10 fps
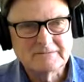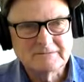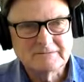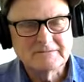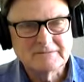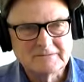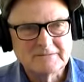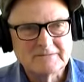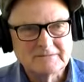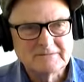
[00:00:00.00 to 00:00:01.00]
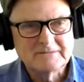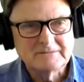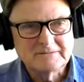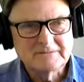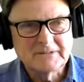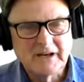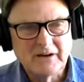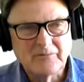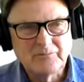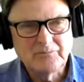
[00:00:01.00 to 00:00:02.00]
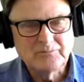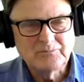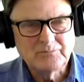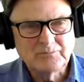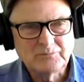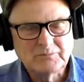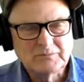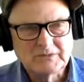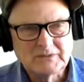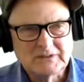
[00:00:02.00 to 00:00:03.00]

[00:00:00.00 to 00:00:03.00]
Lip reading: No words are spoken by the person on screen.